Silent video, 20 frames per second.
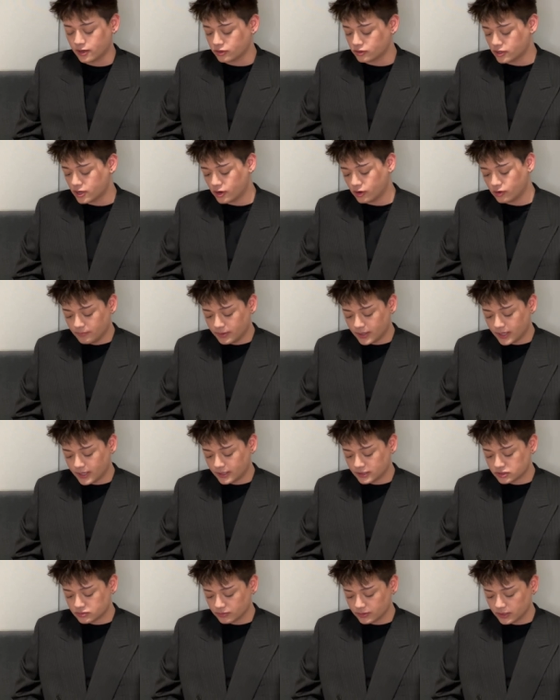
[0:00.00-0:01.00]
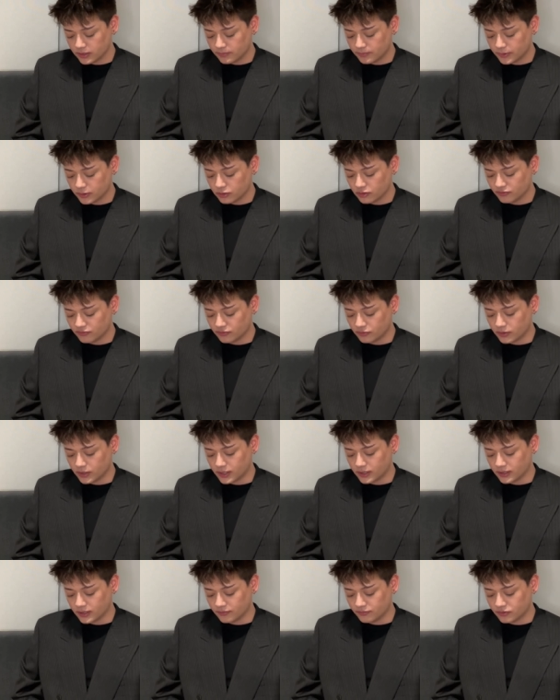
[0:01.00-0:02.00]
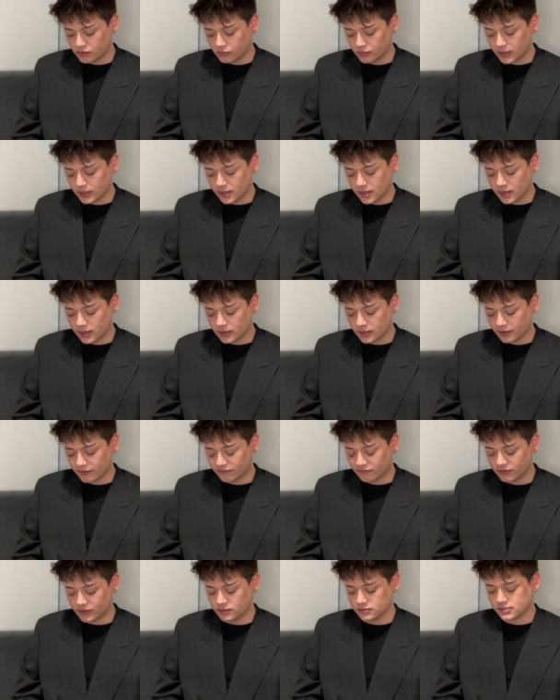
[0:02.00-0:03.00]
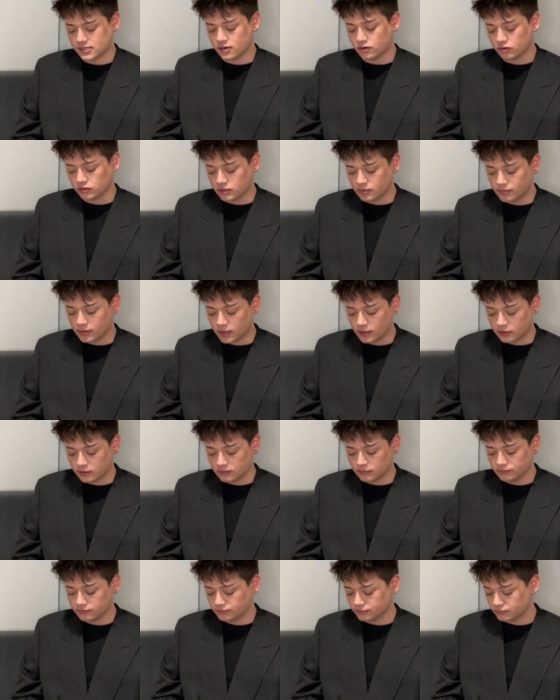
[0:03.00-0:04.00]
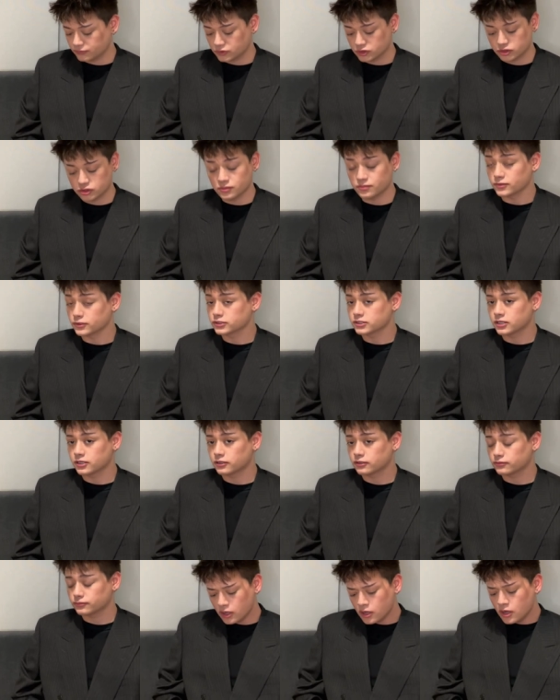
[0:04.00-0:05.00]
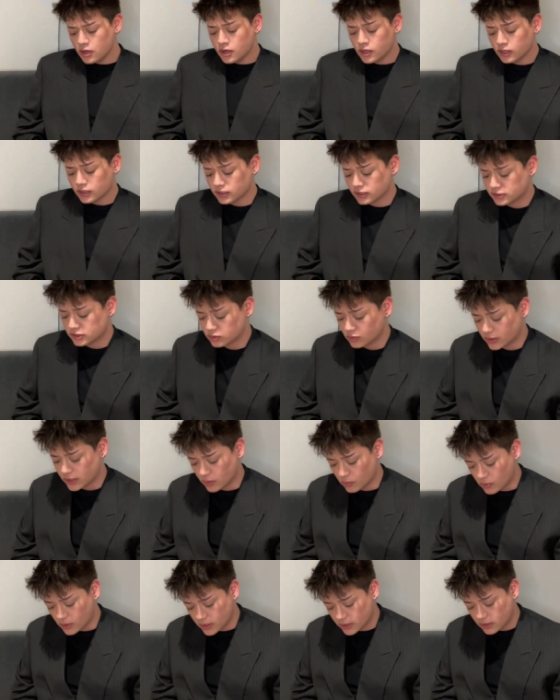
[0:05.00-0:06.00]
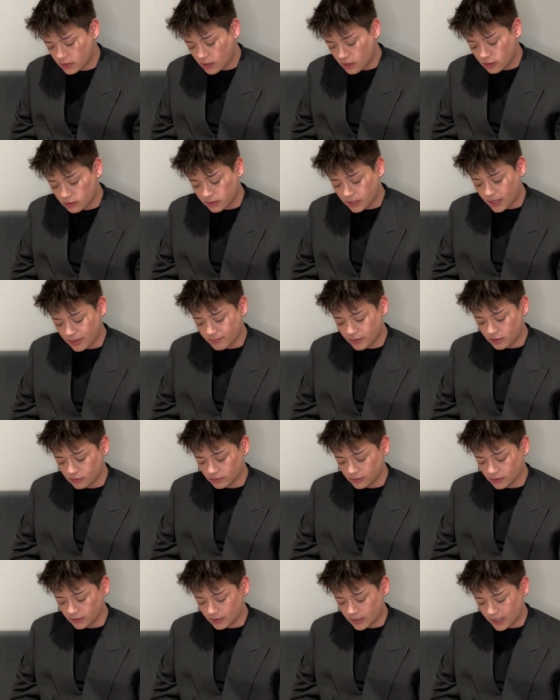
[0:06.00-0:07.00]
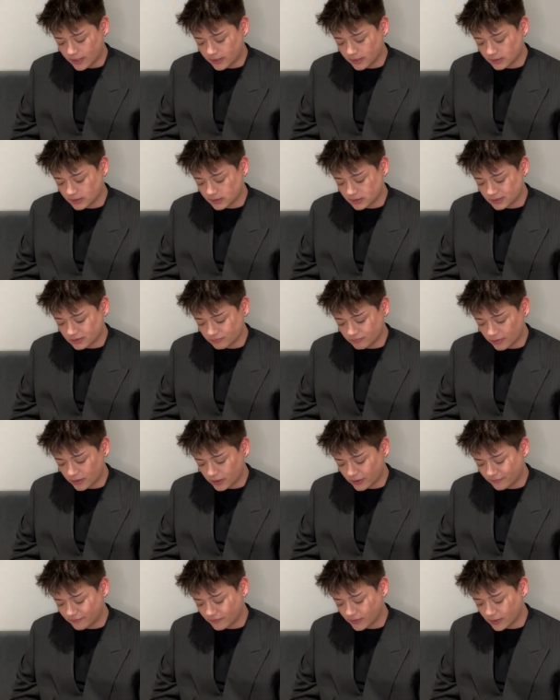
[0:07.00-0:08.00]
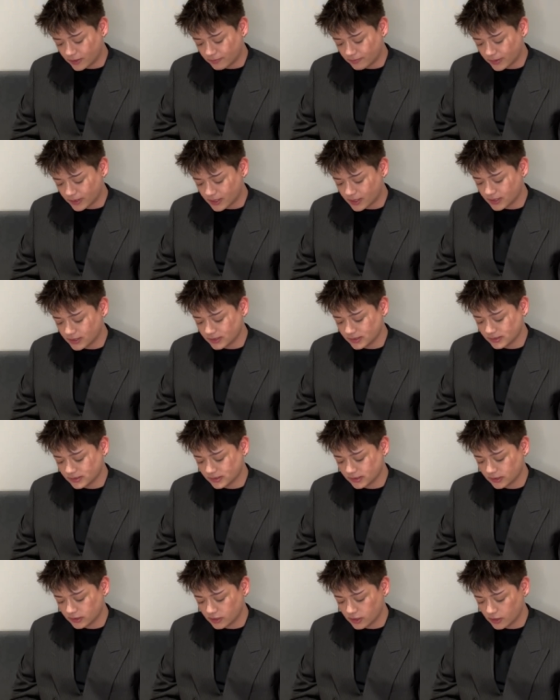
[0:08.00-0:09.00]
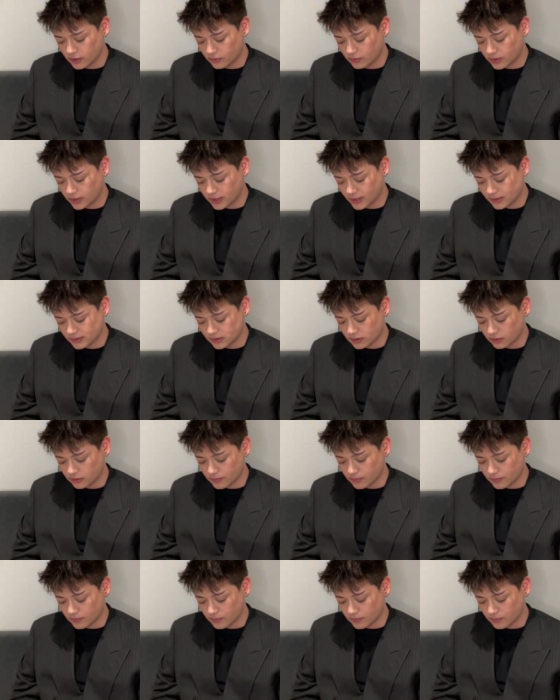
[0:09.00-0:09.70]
don't know, but it's really beautiful. I love the way that it like flares out at the bottom. Super sick. Look twenty-one, all camo look. I think this is very fun because, you know, it has all